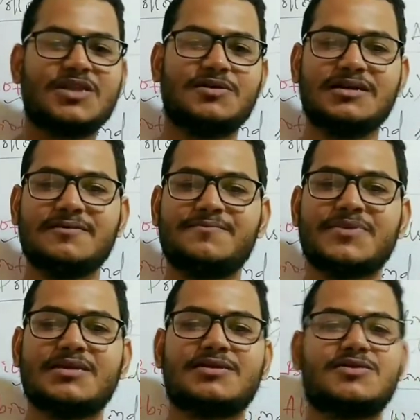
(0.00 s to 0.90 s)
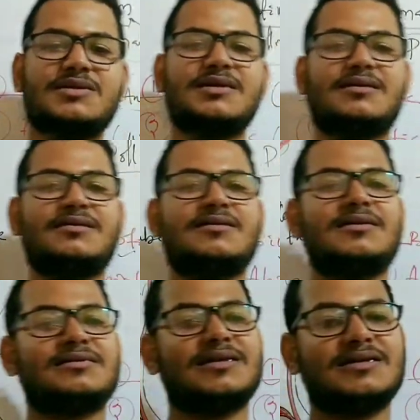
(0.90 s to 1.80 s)
Okay, so here
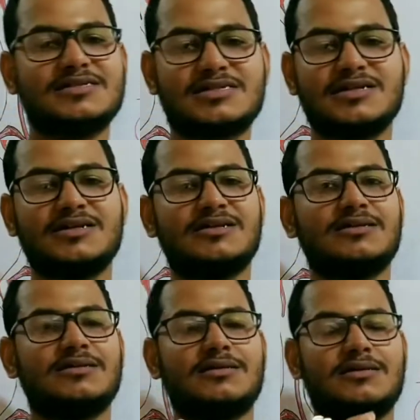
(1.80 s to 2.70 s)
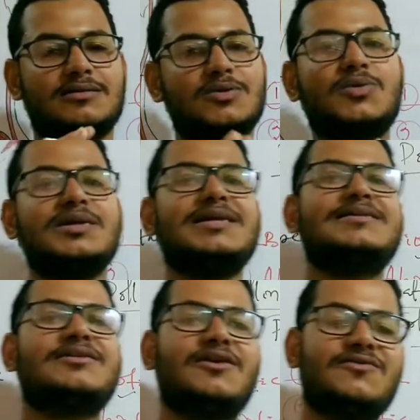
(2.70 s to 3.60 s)
there is no
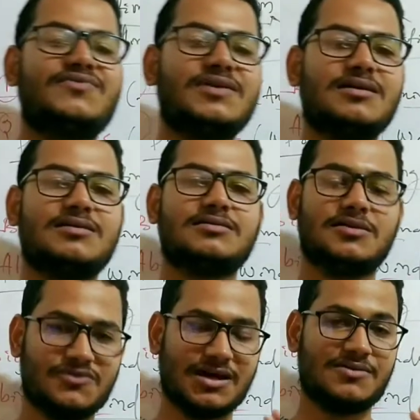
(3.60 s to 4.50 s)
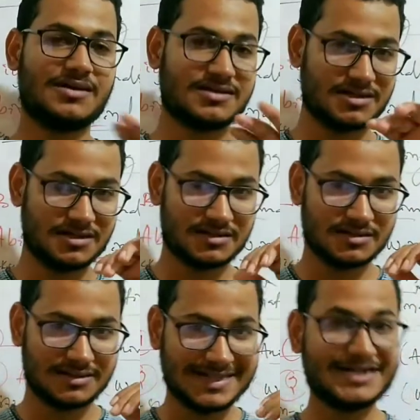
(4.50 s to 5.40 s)
need of the flower
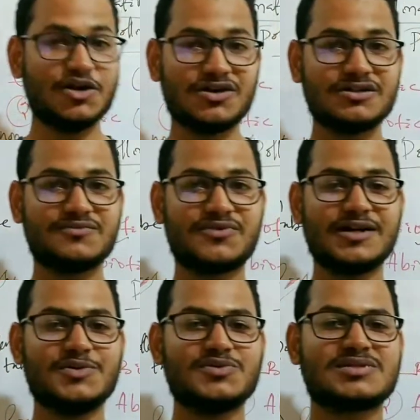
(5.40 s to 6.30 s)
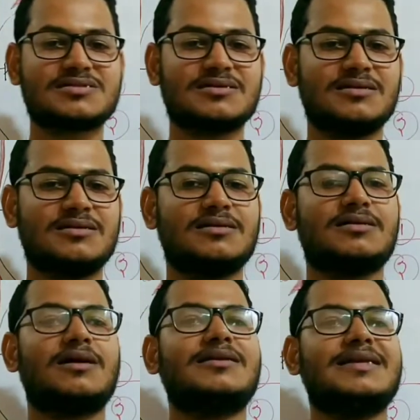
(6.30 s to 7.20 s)
need not produce
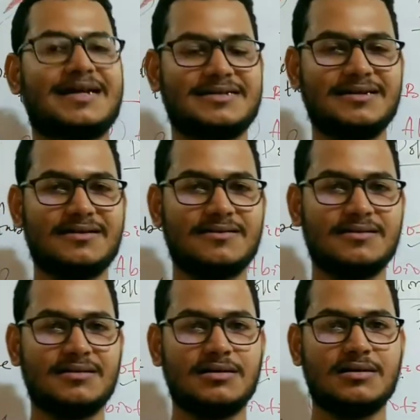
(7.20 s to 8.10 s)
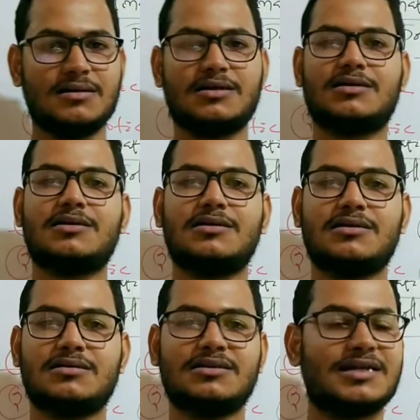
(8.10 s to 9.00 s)
any nectar.
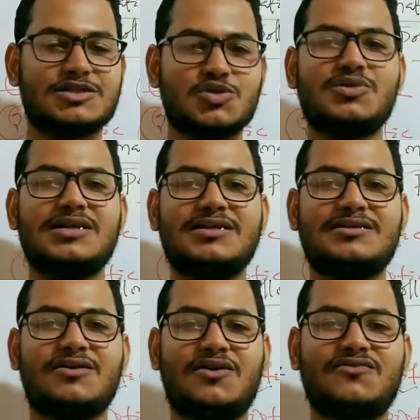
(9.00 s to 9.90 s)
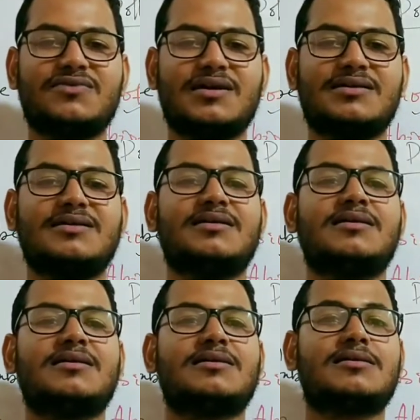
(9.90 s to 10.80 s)
There is no need of any
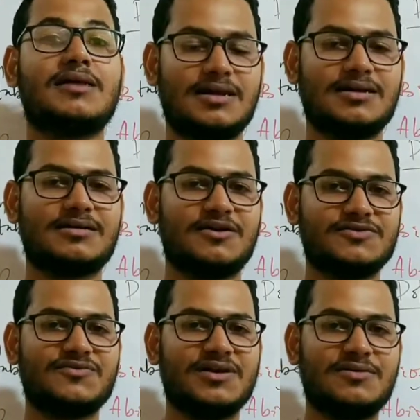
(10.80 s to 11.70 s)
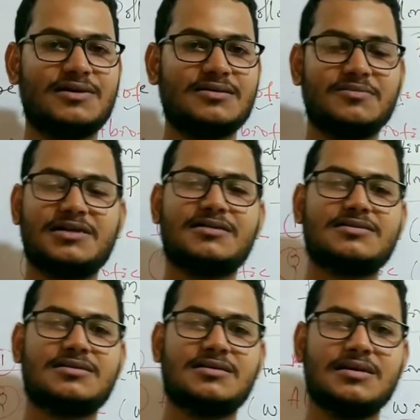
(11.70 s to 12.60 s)
color of the flower, because